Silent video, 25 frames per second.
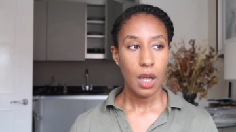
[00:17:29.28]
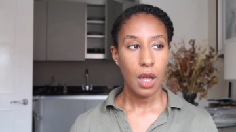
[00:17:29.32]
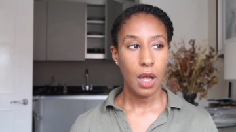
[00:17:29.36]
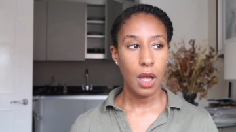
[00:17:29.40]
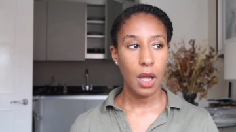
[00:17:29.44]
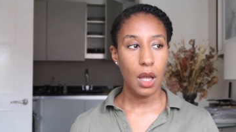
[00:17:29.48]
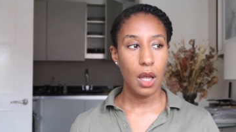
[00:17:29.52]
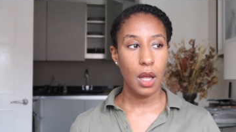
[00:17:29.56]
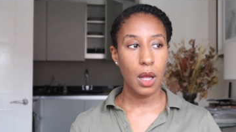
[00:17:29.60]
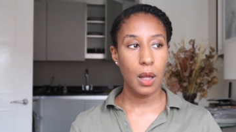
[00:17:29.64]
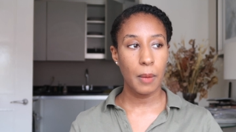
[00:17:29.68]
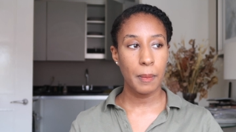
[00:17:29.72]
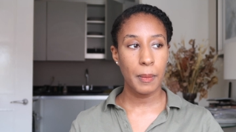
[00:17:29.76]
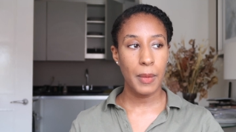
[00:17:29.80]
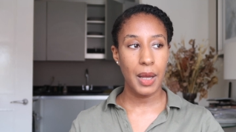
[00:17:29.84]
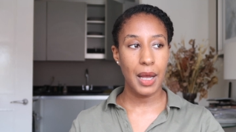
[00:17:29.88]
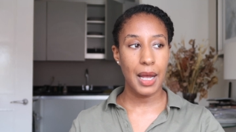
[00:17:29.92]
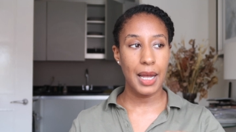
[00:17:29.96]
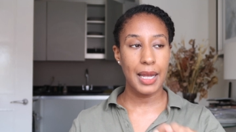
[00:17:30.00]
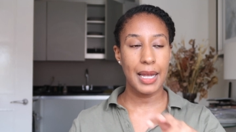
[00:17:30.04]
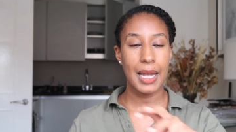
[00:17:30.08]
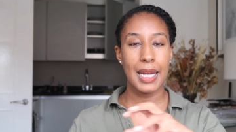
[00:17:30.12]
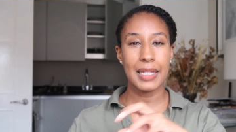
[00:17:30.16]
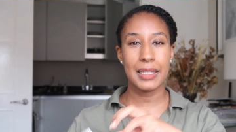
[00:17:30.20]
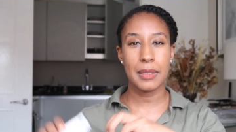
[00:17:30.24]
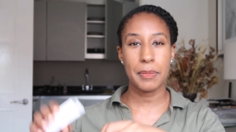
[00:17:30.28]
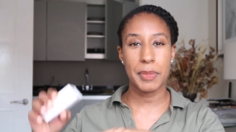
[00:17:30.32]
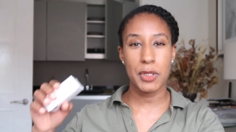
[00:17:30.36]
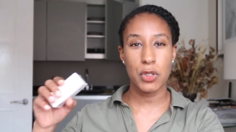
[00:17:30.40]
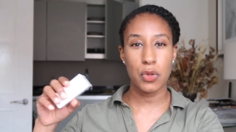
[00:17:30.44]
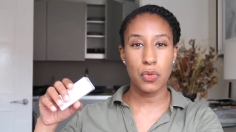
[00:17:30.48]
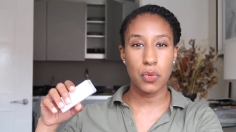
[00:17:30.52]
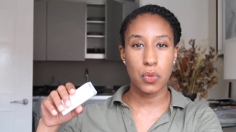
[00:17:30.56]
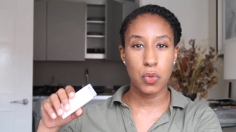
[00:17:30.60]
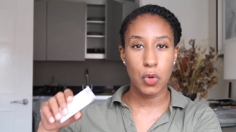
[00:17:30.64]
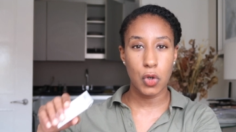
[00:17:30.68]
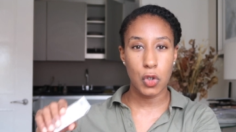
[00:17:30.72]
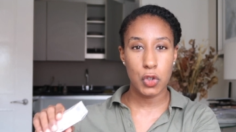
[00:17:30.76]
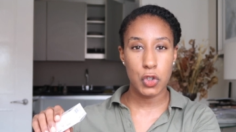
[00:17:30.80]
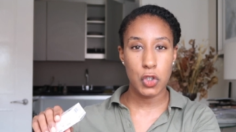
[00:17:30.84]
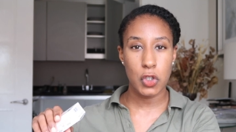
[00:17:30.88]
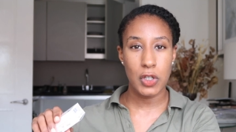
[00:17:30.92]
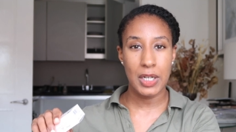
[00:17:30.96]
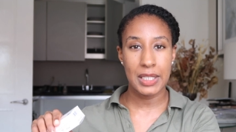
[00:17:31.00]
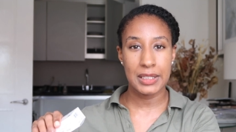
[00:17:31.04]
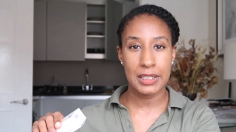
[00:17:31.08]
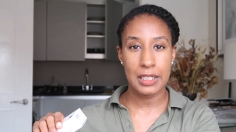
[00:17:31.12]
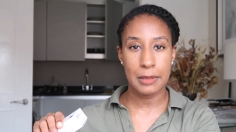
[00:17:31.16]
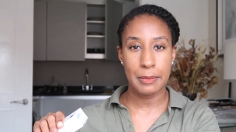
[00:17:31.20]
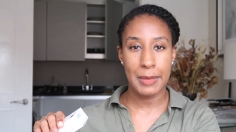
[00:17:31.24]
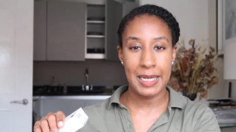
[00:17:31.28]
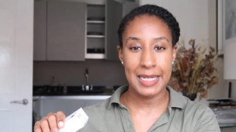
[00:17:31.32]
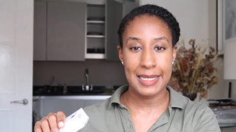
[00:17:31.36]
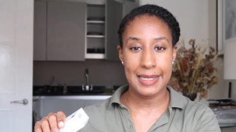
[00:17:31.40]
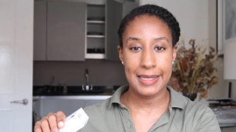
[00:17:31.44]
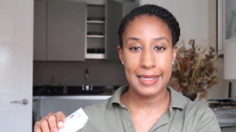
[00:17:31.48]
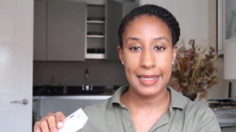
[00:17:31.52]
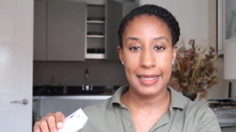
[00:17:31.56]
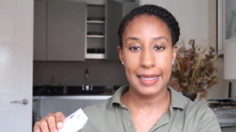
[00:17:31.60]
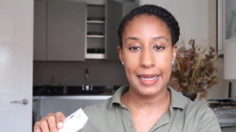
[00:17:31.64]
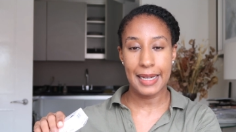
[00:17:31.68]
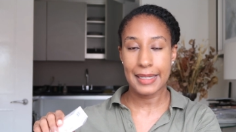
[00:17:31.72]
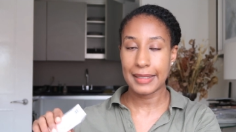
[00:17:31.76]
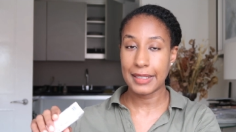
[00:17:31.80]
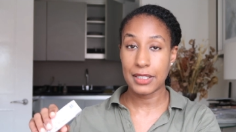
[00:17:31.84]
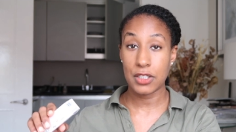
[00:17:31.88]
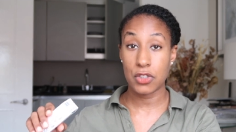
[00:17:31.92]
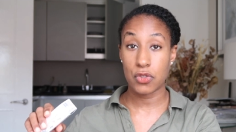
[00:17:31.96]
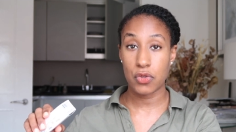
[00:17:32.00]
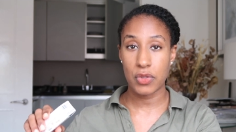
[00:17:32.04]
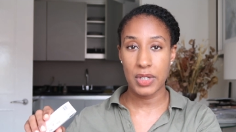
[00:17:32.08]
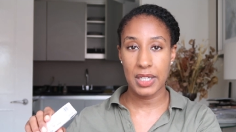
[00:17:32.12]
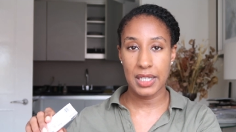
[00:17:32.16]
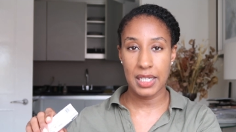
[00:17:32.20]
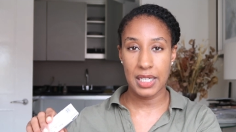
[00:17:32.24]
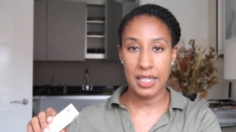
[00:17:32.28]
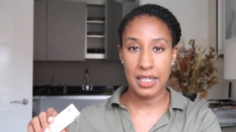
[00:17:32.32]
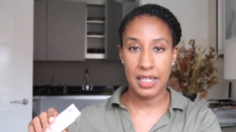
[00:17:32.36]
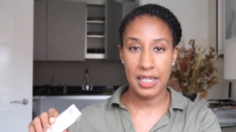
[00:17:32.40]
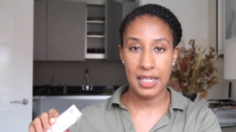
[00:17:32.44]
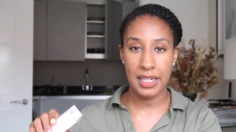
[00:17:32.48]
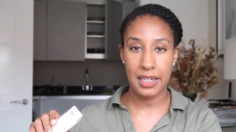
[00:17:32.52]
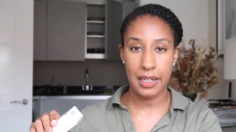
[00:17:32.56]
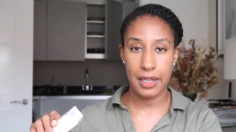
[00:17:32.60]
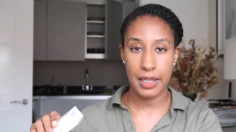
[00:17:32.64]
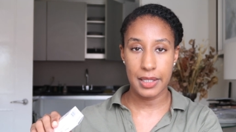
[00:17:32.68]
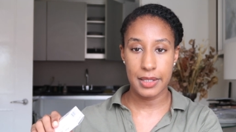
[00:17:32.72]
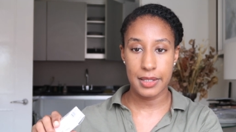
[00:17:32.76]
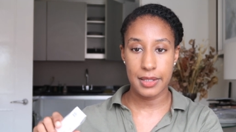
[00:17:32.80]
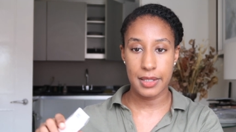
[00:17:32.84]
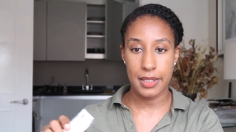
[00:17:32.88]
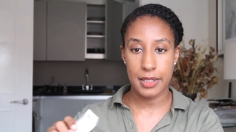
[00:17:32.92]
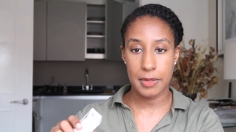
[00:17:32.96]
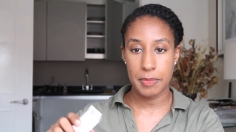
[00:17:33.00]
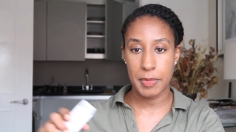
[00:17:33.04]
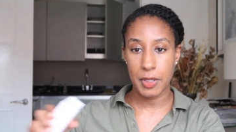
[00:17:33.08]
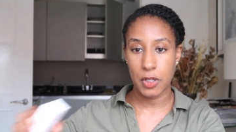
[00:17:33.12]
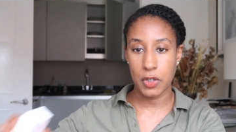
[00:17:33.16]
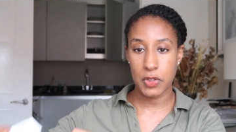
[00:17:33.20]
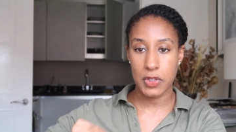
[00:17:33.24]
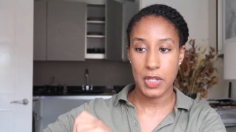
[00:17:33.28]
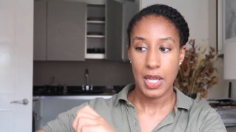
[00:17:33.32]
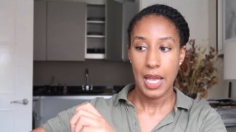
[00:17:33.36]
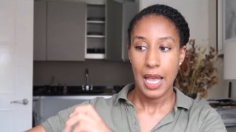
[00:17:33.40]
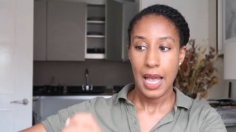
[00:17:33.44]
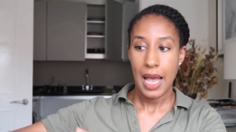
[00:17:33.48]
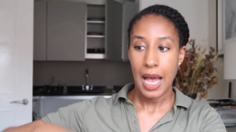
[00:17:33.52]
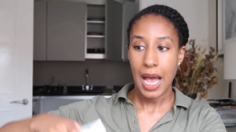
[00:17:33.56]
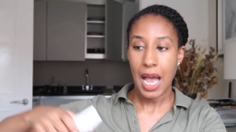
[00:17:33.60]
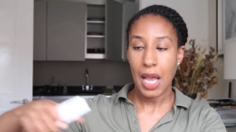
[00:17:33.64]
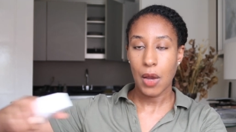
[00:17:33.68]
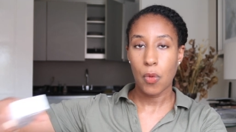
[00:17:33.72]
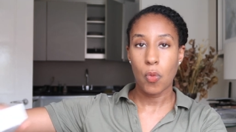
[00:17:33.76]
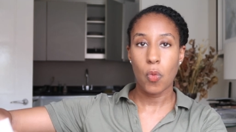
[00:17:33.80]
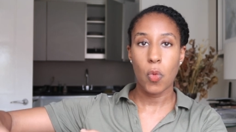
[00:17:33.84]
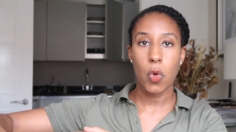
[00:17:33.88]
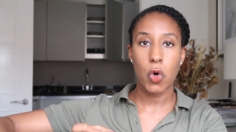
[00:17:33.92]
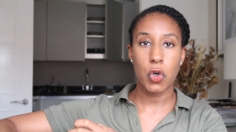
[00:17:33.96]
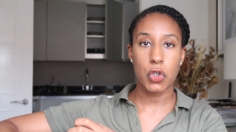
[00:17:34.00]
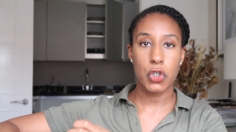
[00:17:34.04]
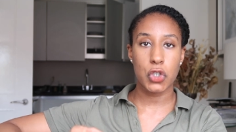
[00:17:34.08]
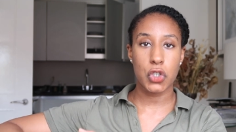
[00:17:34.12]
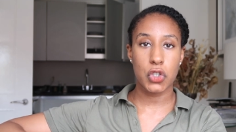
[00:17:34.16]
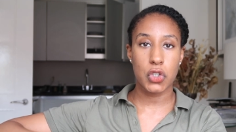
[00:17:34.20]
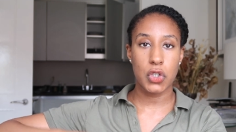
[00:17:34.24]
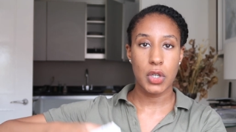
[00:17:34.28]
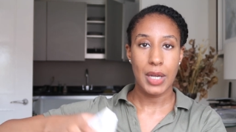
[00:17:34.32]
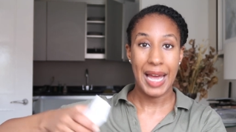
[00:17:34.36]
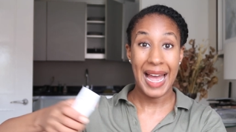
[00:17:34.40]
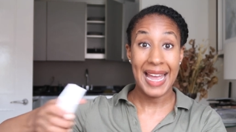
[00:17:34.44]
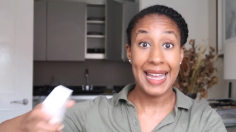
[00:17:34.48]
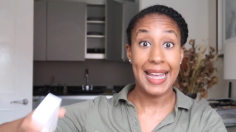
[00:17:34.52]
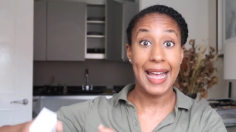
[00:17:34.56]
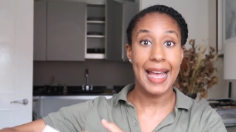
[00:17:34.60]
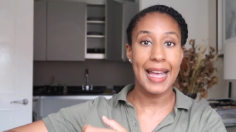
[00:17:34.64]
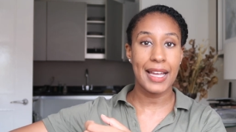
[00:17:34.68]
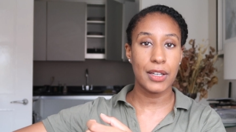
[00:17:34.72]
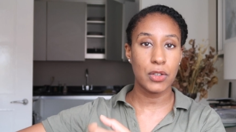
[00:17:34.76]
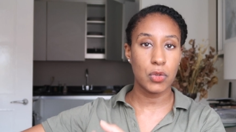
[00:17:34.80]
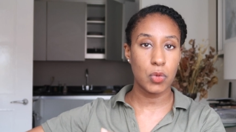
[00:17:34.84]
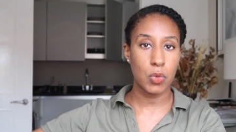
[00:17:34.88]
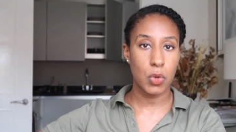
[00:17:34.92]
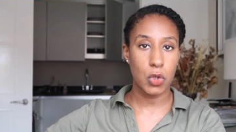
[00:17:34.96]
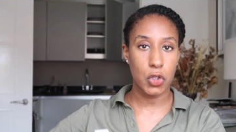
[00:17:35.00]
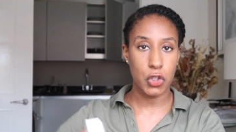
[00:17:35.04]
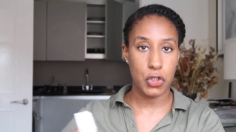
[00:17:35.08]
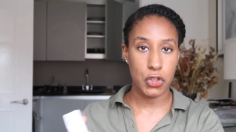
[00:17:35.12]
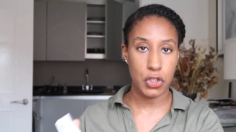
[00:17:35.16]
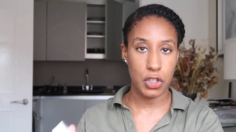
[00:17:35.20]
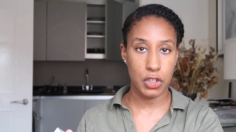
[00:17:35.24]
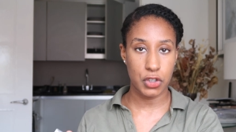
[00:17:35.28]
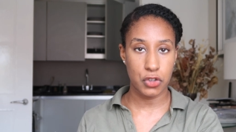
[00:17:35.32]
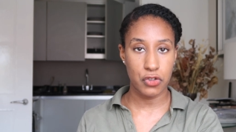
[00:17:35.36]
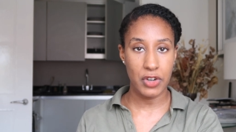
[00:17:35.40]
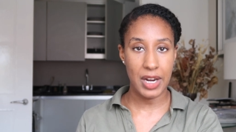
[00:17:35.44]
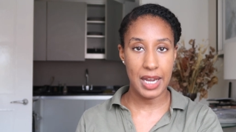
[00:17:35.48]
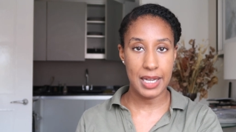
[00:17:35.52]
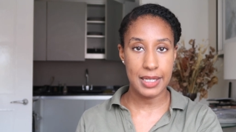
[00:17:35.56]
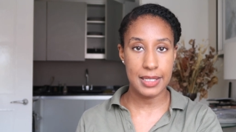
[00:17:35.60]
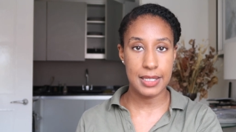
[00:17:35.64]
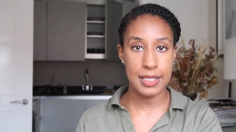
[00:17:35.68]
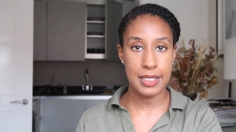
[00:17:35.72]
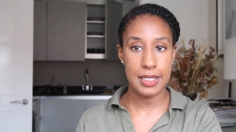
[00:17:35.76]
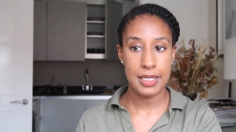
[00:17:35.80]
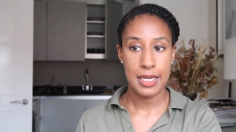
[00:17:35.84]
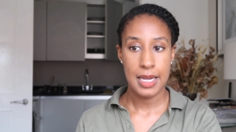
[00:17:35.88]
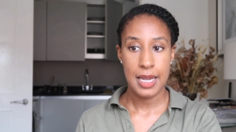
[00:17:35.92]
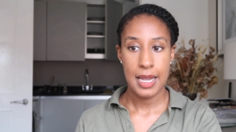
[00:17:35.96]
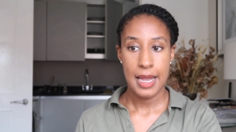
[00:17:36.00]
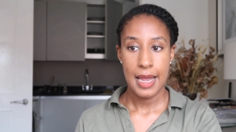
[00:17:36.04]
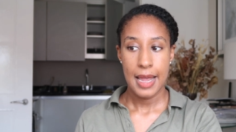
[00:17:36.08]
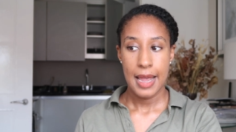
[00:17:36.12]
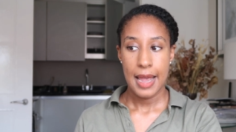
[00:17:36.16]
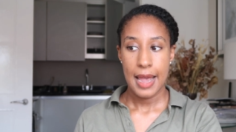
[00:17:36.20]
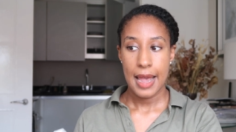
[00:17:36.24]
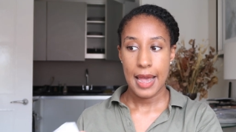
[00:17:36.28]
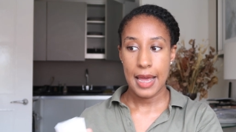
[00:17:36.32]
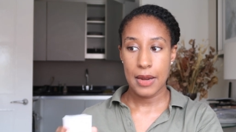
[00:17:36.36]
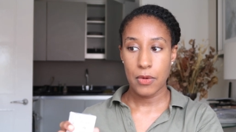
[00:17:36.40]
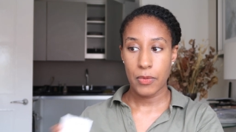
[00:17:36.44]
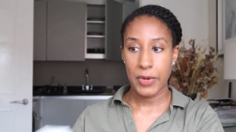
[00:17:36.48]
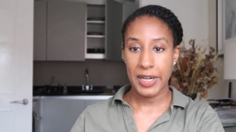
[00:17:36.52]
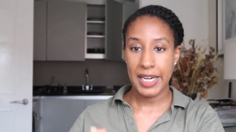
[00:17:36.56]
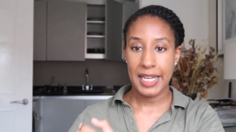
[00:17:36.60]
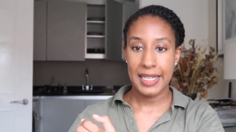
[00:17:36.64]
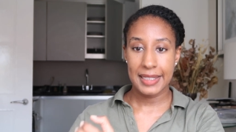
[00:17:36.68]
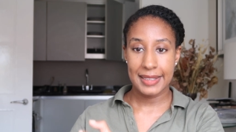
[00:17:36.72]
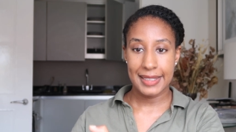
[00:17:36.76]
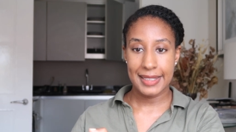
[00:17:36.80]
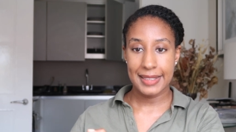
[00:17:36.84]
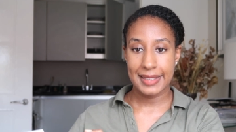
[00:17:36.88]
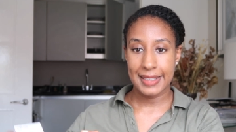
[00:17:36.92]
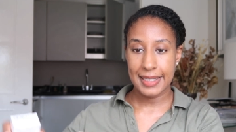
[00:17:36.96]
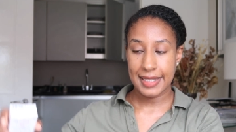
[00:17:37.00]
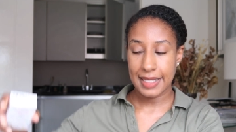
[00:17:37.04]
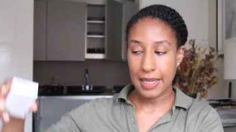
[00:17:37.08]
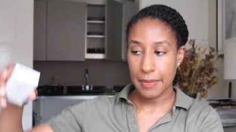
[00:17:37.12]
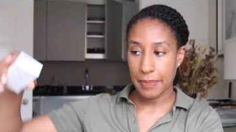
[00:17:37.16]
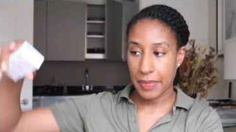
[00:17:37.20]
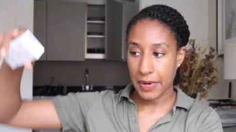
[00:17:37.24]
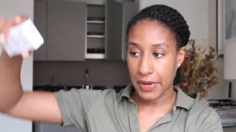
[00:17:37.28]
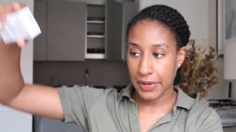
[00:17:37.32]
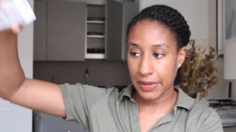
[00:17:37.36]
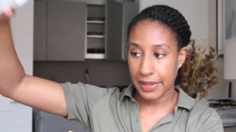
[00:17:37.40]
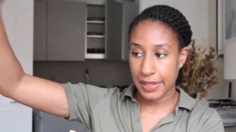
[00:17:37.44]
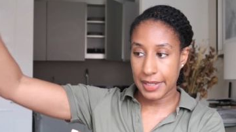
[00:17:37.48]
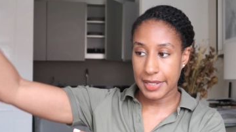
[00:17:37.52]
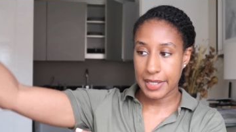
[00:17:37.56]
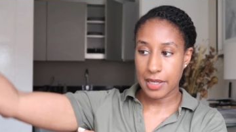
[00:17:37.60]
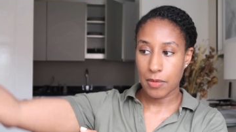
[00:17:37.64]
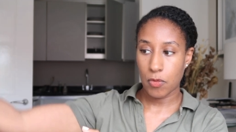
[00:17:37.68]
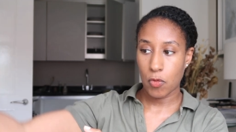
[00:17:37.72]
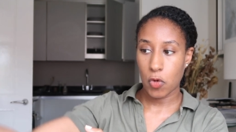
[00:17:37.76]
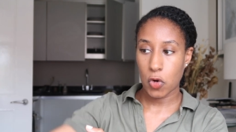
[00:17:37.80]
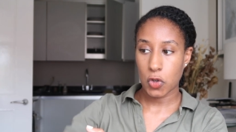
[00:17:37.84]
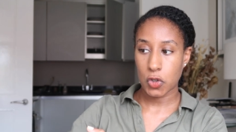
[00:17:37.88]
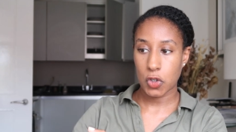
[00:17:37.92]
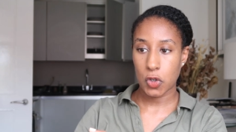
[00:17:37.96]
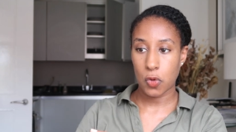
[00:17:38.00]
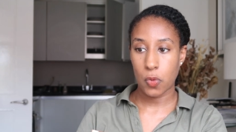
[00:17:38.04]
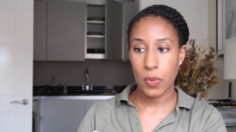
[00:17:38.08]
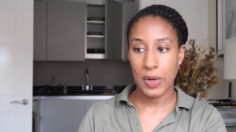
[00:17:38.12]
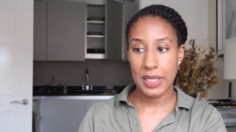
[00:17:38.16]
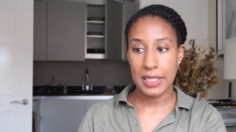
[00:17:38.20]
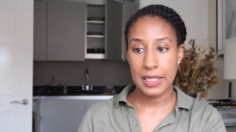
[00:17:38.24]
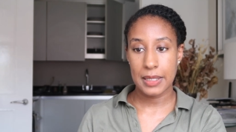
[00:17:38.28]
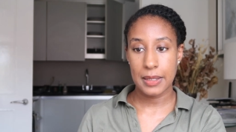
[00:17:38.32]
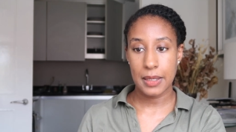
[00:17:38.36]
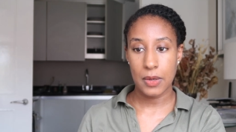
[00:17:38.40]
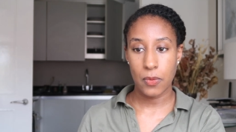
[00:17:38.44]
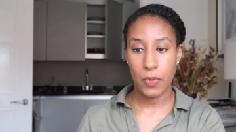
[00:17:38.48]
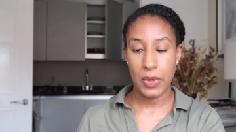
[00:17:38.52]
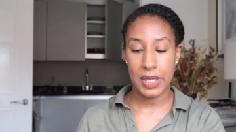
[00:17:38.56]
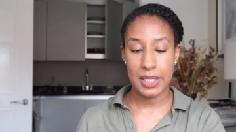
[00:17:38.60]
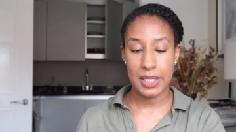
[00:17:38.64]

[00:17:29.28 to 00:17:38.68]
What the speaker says: I had a bit of water under my sink. I didn't really realize this, because I hand washed a dress, and when I did this, apparently some water went